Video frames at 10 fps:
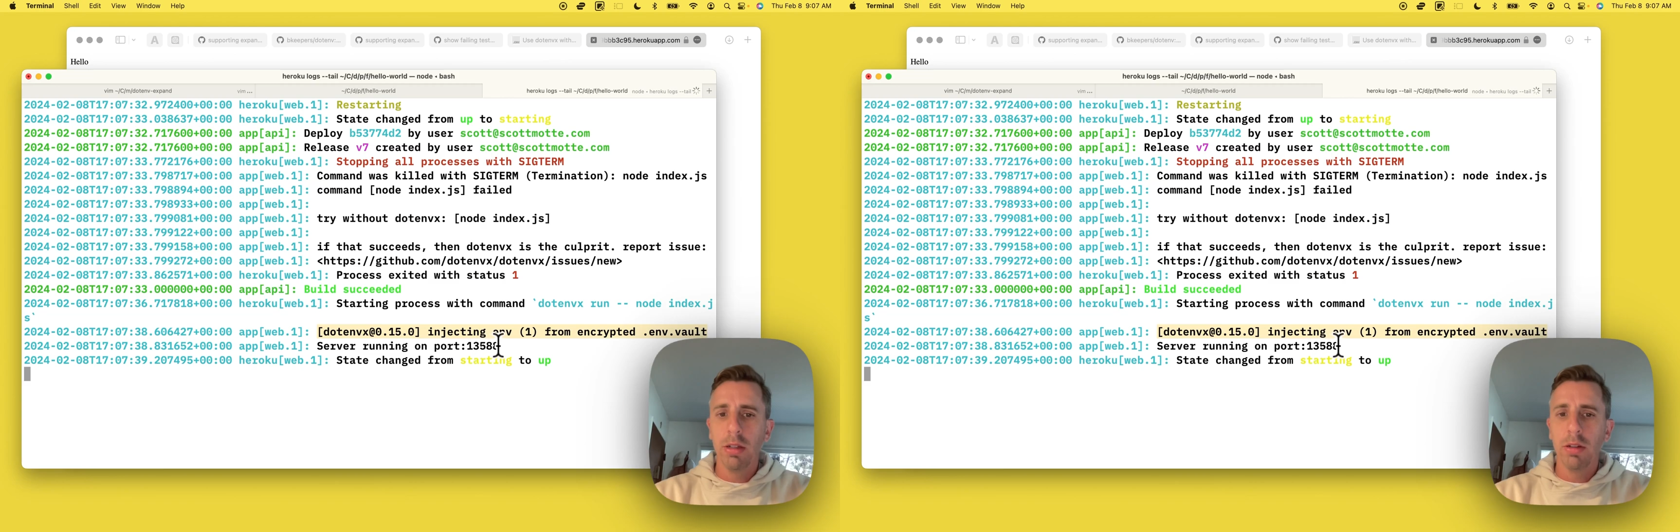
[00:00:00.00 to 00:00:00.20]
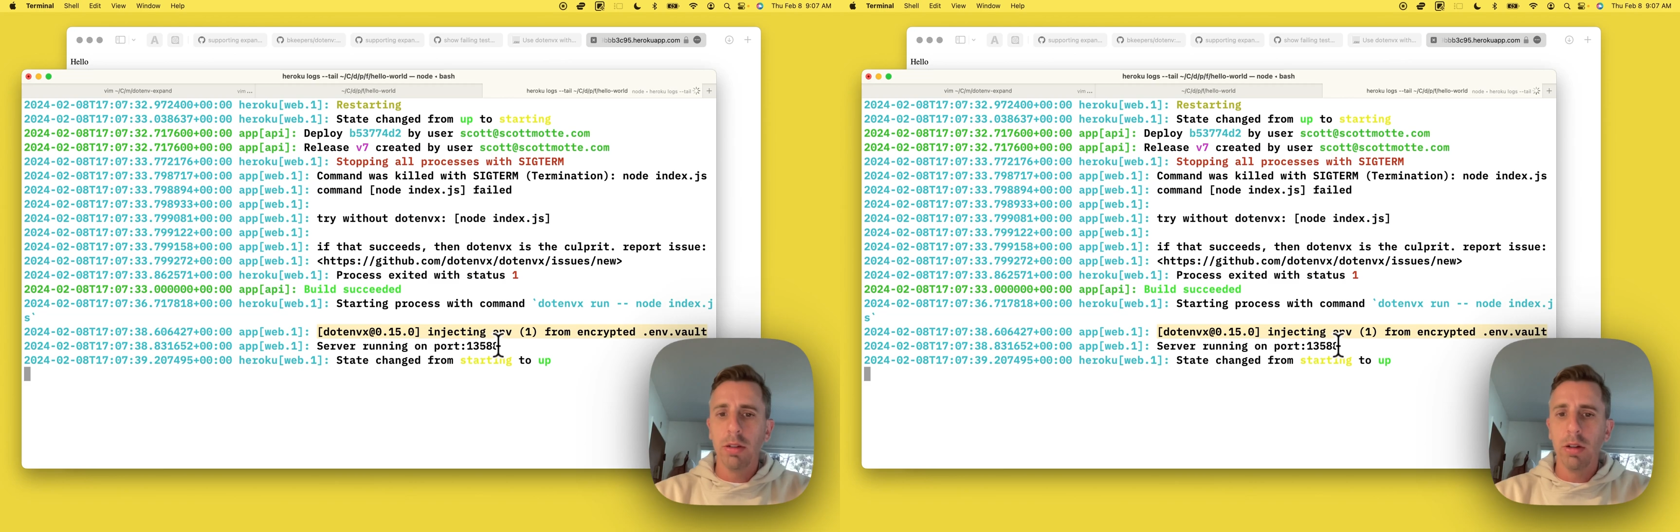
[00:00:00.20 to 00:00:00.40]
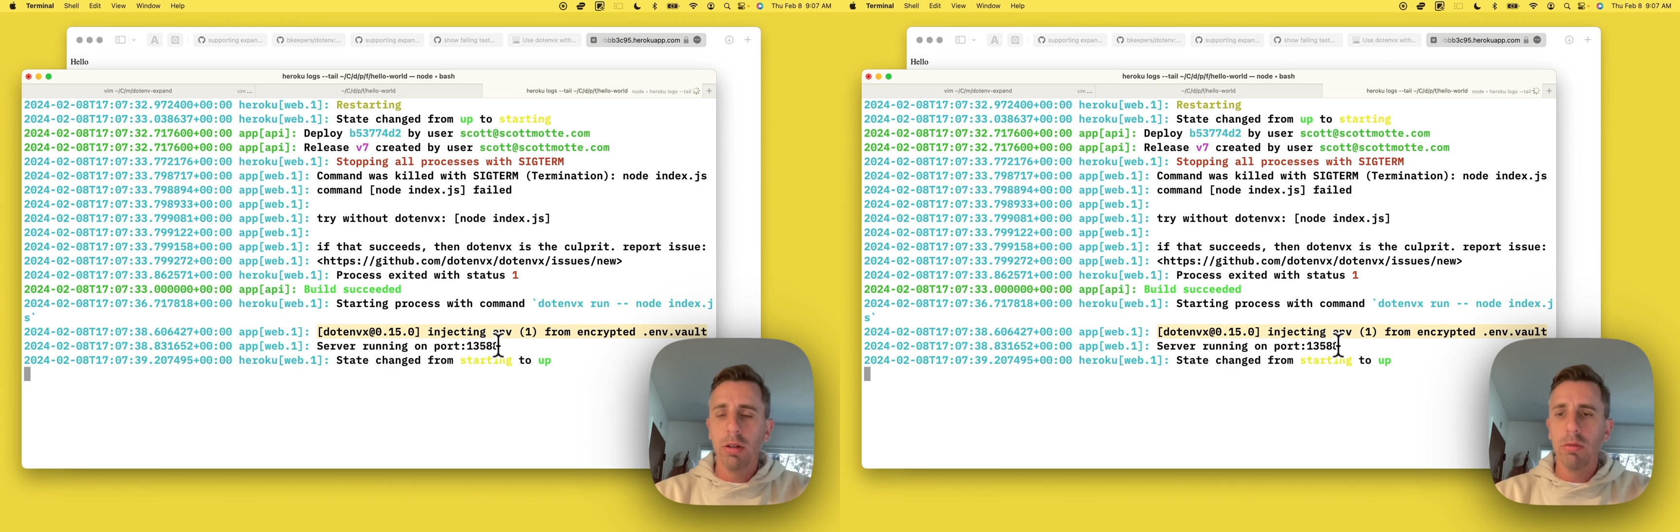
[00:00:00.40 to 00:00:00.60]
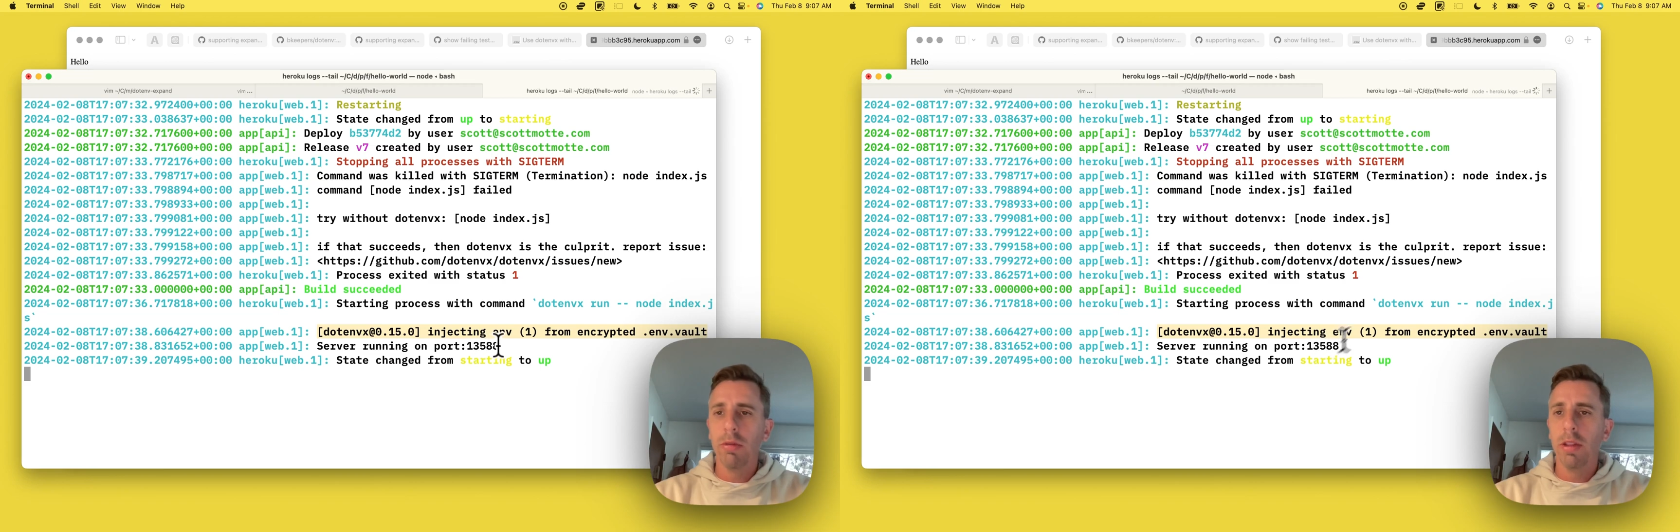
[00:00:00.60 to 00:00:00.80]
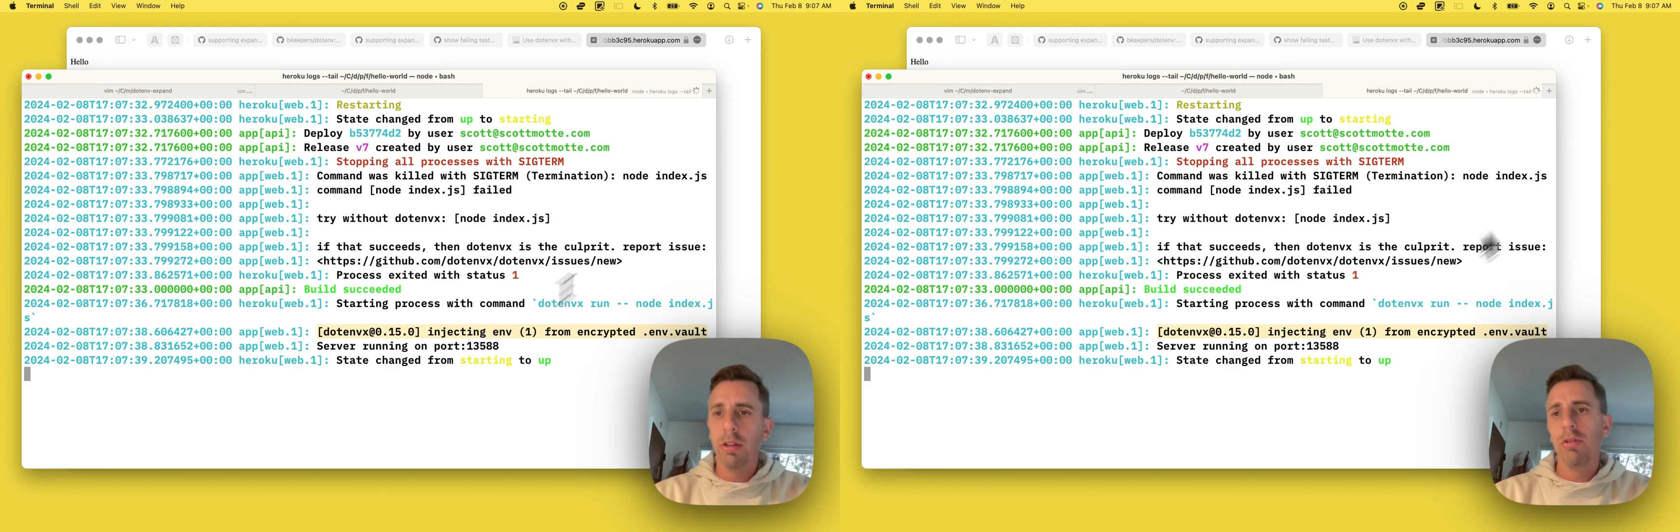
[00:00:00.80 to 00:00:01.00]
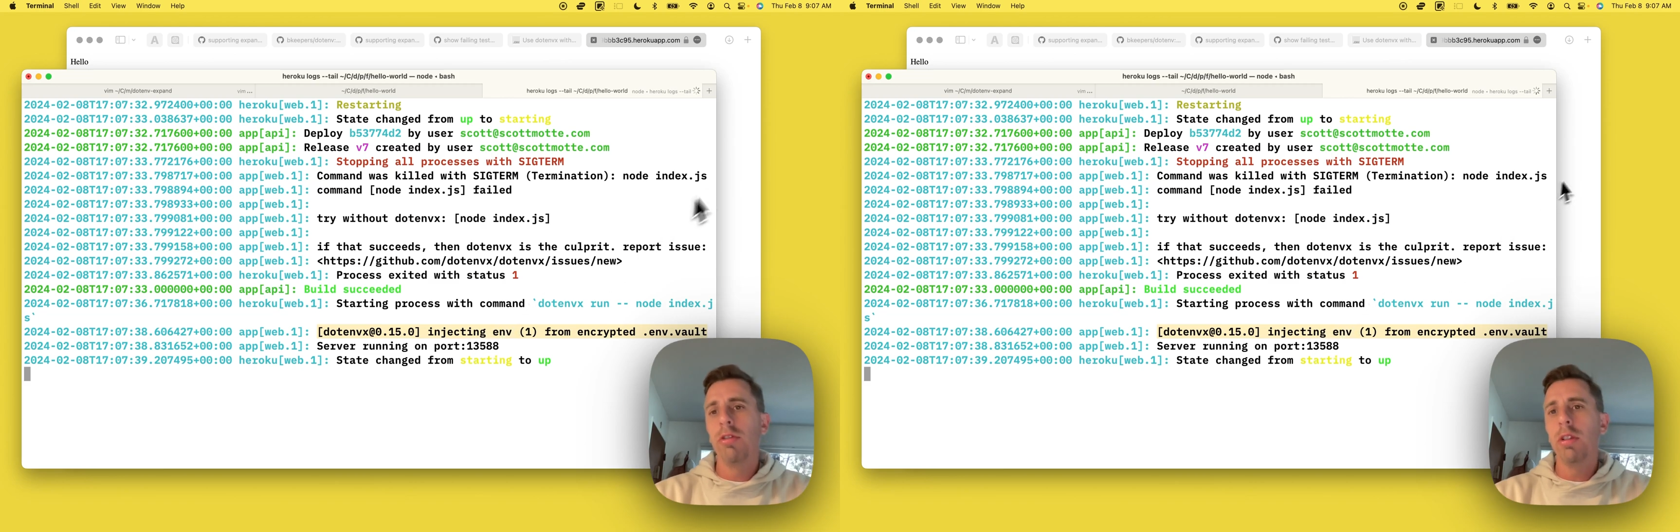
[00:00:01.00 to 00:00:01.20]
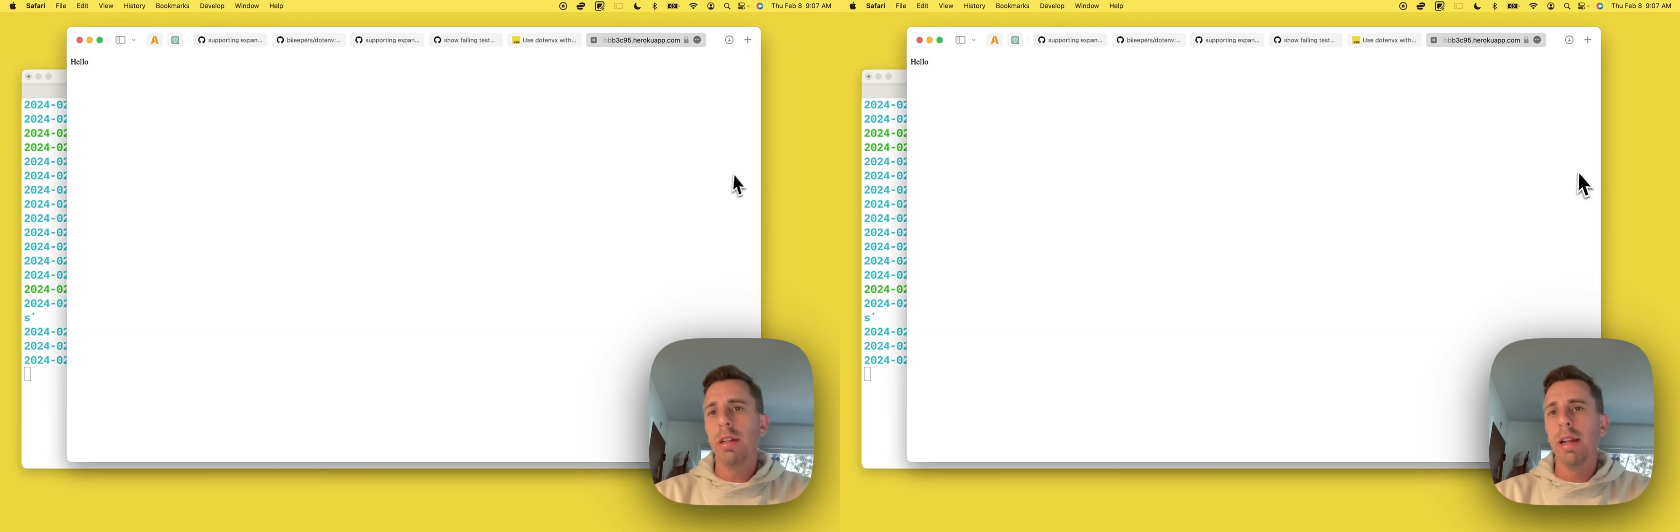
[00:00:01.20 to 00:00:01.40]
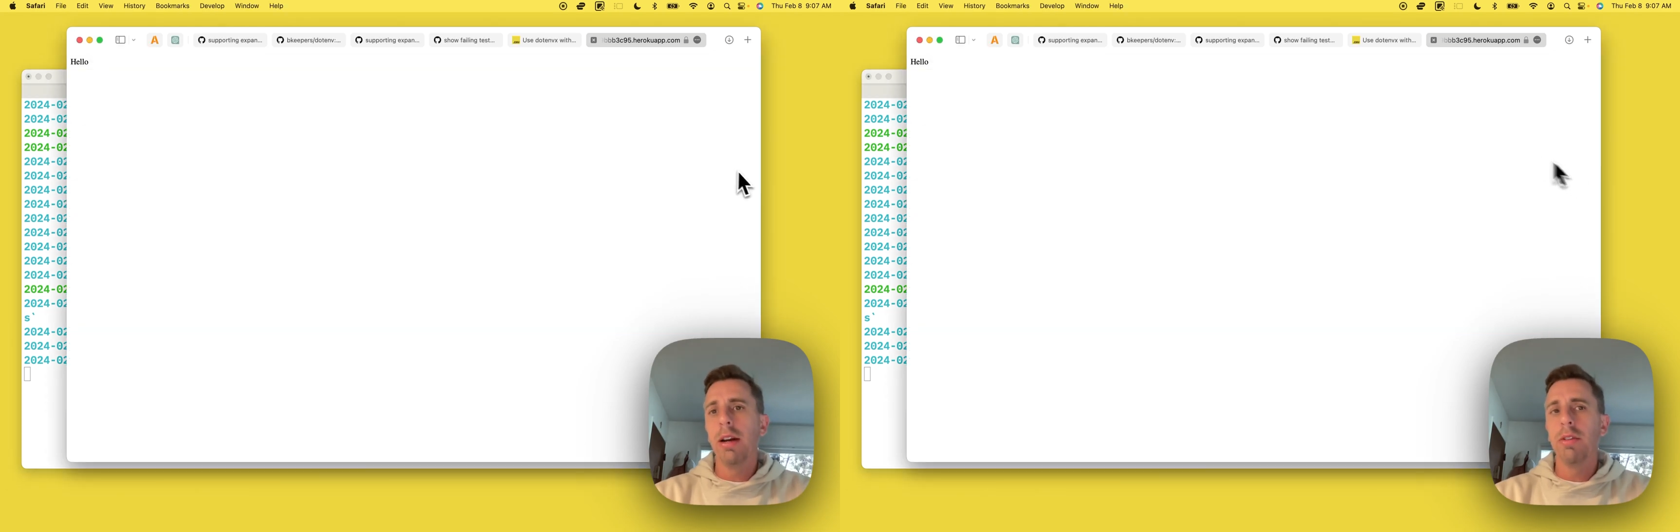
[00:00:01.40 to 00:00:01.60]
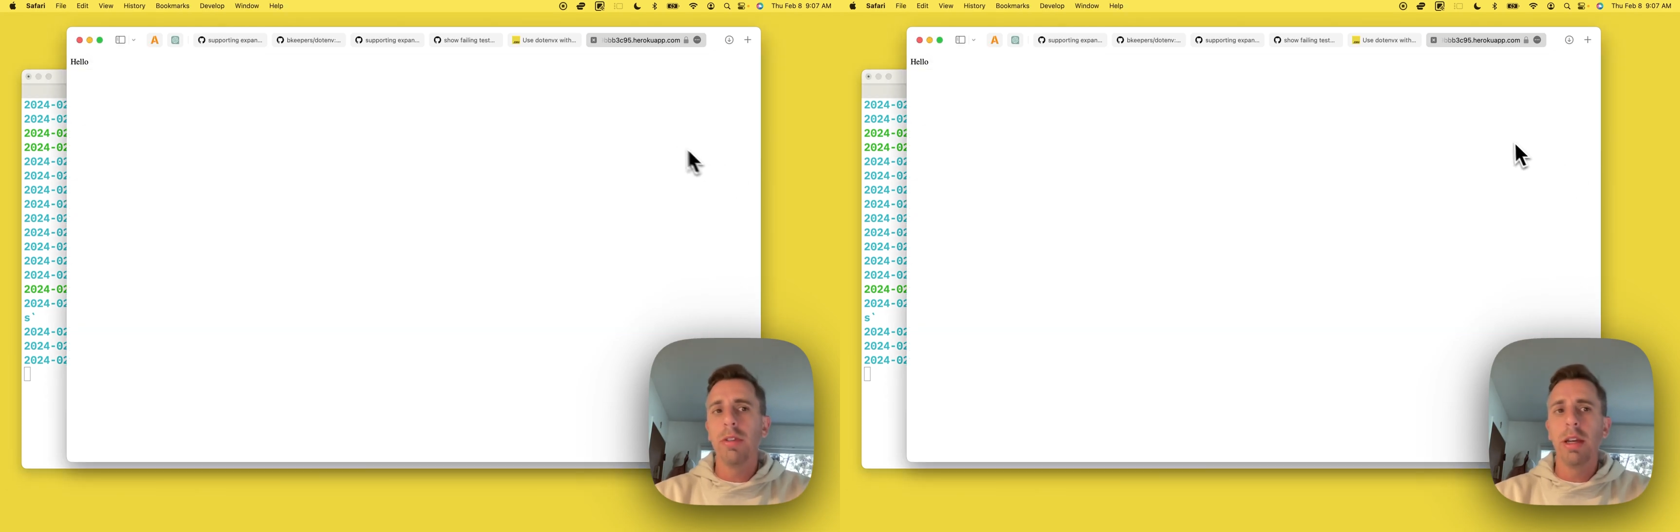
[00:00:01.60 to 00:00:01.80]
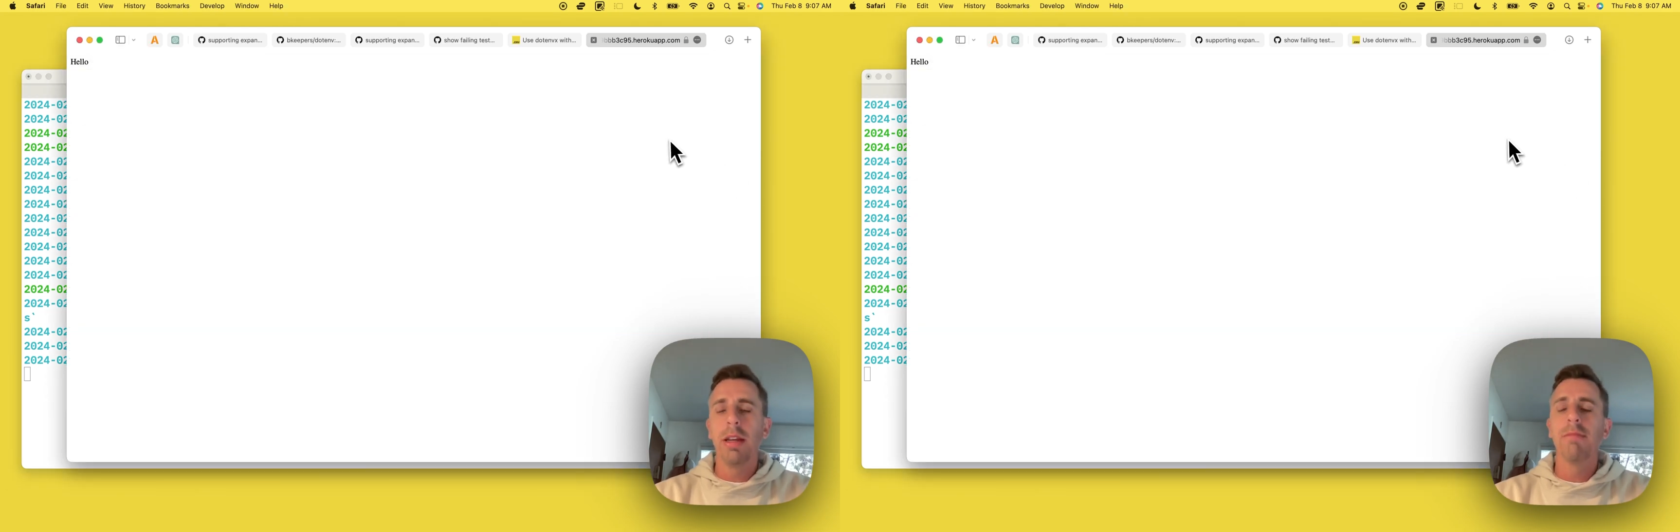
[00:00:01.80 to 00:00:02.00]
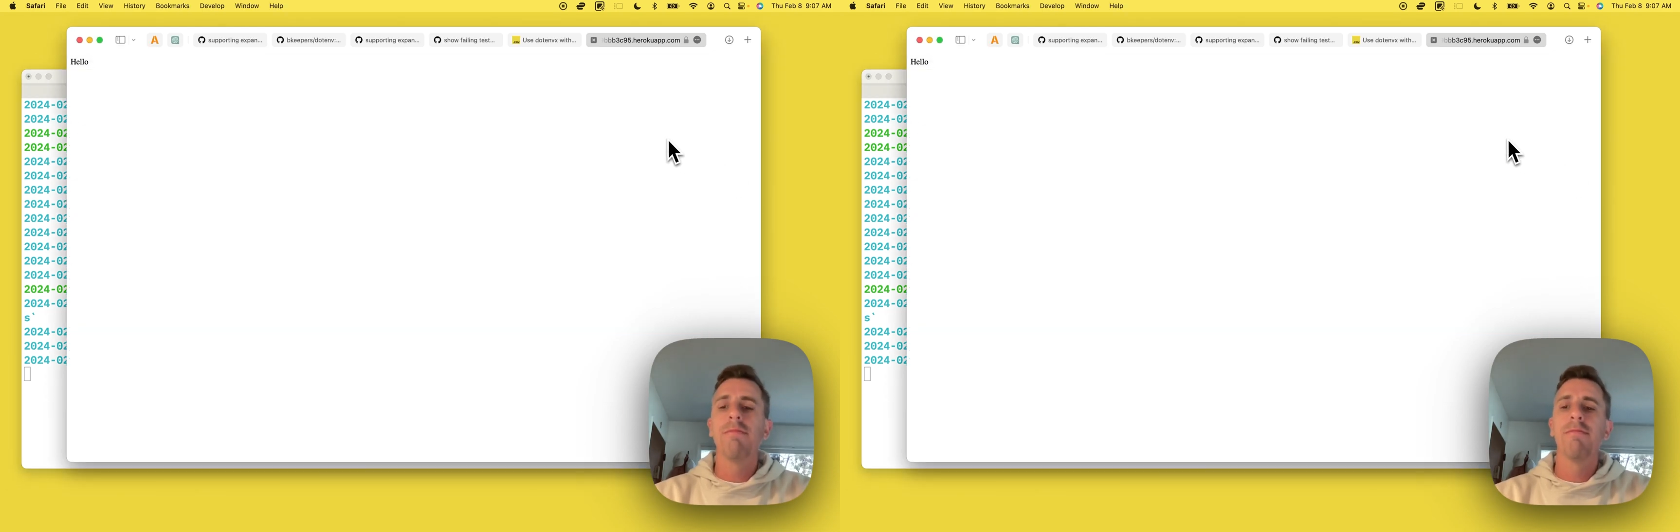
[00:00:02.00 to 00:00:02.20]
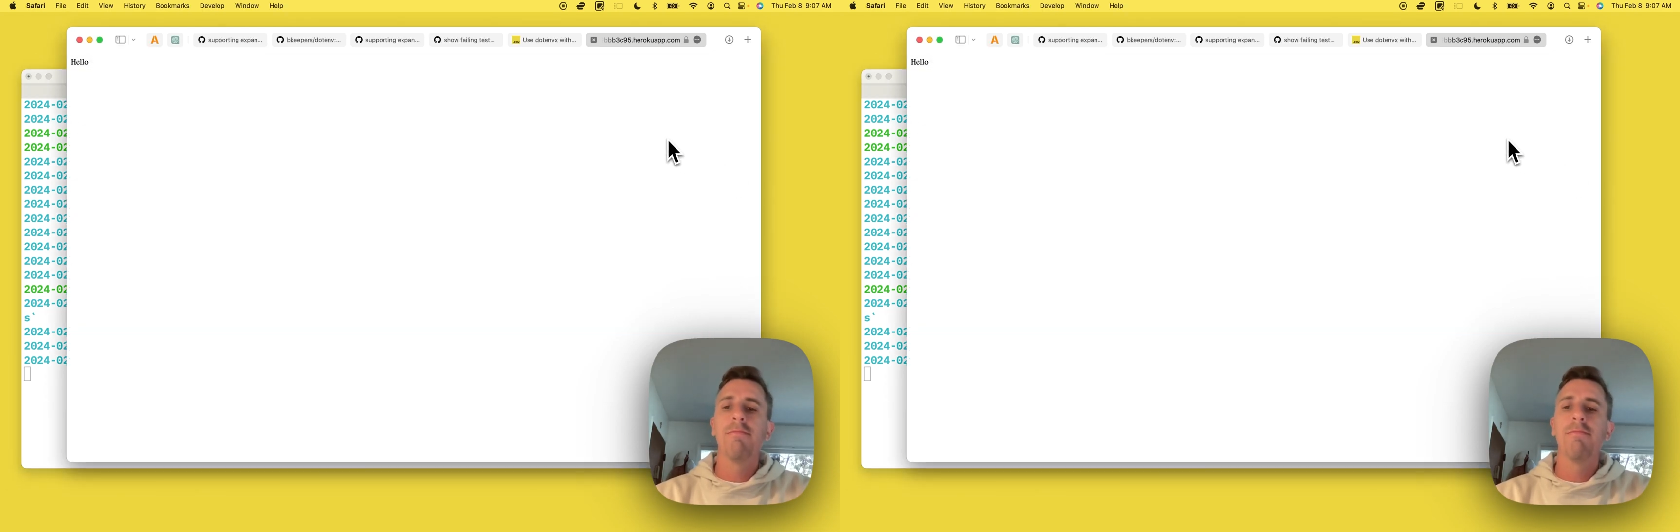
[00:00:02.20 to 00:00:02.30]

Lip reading: So this should now say